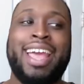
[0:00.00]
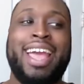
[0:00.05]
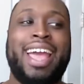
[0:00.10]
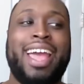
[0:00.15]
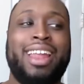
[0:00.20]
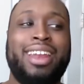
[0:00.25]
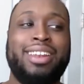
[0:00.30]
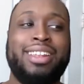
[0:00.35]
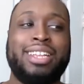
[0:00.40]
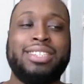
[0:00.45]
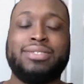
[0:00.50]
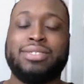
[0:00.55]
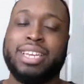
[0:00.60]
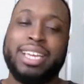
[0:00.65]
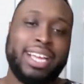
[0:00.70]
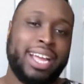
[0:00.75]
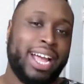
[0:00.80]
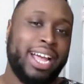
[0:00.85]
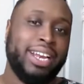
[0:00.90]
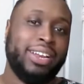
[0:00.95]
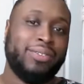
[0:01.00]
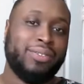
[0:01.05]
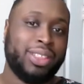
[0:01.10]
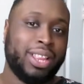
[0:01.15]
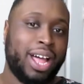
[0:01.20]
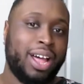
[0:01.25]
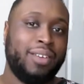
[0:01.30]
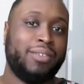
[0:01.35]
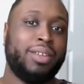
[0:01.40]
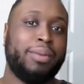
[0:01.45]
and that's what I kind of
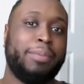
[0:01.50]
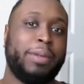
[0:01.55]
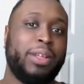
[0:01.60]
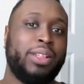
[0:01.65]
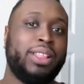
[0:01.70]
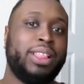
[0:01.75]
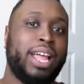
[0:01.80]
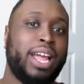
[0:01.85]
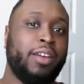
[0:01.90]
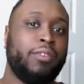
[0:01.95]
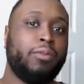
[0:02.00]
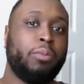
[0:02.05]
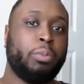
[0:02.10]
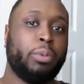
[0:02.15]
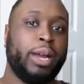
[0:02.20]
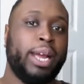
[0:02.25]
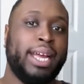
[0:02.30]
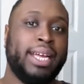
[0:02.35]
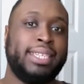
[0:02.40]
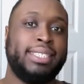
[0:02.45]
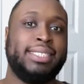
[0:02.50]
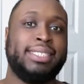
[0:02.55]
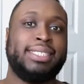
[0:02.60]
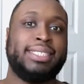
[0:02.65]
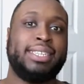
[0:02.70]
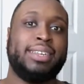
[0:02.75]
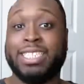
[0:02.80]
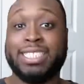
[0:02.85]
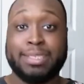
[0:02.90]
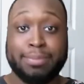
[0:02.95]
love about Life
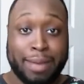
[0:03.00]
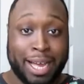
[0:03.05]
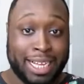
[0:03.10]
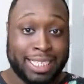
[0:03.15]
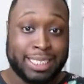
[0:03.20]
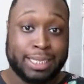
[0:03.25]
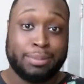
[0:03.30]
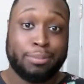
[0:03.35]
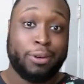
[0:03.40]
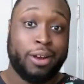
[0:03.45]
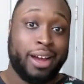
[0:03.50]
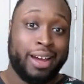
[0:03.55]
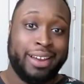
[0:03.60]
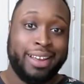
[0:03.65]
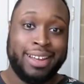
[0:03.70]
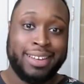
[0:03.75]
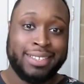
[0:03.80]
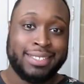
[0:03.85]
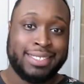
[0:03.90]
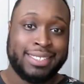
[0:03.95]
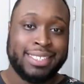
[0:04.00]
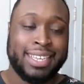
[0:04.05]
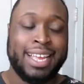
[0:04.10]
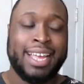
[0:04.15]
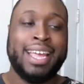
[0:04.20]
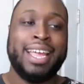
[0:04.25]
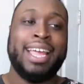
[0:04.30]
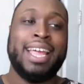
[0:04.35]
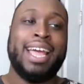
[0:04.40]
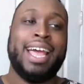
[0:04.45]
brand's face mask products.
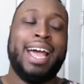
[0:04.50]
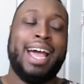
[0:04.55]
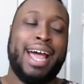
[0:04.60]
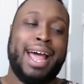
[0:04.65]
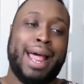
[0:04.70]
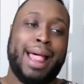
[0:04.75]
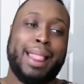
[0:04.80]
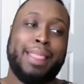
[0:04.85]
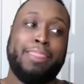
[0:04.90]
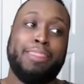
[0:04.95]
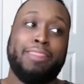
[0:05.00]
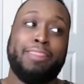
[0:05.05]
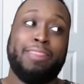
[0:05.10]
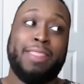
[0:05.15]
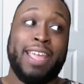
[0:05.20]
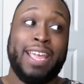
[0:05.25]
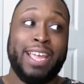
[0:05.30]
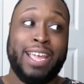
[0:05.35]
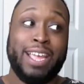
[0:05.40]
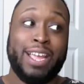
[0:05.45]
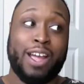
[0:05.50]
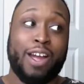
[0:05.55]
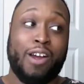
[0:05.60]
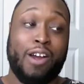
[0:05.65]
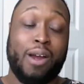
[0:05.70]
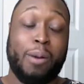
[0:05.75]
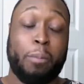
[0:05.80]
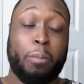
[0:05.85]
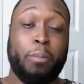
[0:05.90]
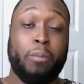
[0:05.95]
They
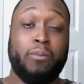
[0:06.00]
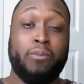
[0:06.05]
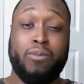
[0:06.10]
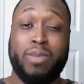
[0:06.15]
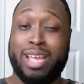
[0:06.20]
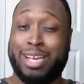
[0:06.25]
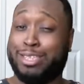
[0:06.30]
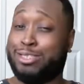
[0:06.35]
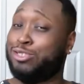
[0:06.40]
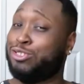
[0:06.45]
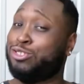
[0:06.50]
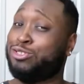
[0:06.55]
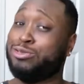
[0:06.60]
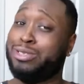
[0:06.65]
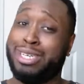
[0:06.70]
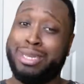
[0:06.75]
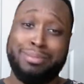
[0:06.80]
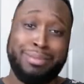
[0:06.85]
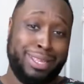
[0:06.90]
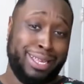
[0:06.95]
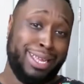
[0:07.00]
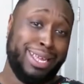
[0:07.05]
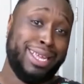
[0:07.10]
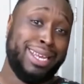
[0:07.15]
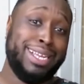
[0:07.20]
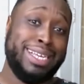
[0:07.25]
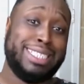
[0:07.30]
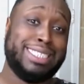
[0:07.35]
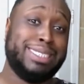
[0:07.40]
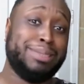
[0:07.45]
are extremely
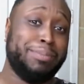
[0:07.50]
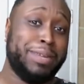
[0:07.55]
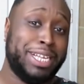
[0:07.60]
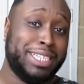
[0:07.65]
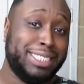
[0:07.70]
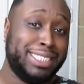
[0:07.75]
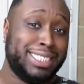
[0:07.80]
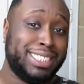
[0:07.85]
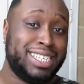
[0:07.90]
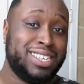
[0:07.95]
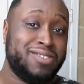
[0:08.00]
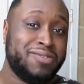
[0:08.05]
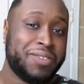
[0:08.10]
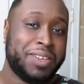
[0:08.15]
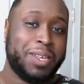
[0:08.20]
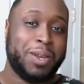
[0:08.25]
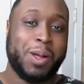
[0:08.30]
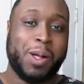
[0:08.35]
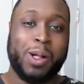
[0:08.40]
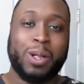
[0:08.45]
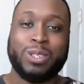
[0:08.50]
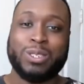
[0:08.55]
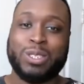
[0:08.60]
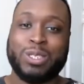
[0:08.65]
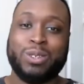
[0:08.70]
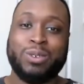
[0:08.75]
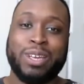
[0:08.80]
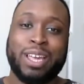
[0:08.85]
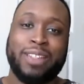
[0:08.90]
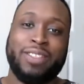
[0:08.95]
inexpensive and
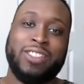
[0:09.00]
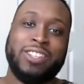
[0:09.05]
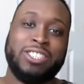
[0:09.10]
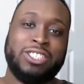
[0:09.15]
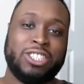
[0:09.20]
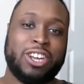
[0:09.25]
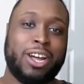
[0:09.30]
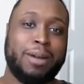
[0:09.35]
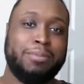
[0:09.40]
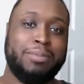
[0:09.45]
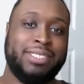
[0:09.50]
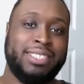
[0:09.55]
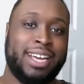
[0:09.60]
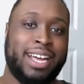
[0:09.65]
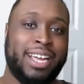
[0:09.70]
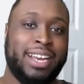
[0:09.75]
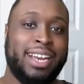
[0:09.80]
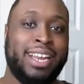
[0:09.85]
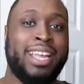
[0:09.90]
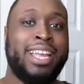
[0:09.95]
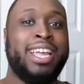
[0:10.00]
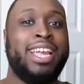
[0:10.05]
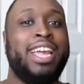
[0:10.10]
also get the job done